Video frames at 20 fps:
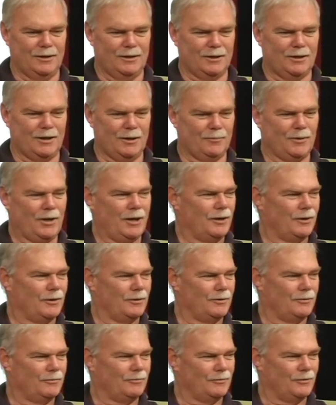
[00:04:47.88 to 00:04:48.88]
come down
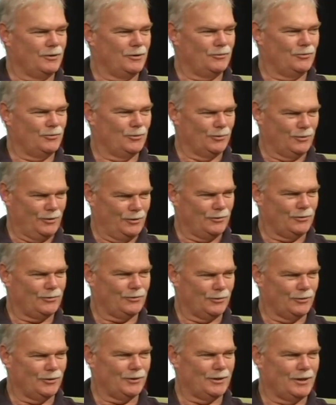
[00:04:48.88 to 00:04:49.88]
and join
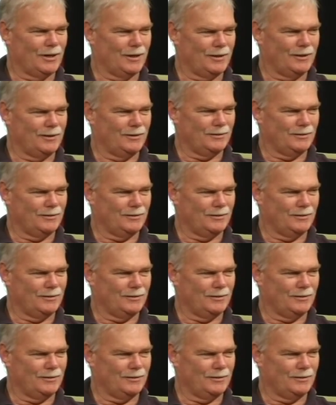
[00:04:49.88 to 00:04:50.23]
us on the day.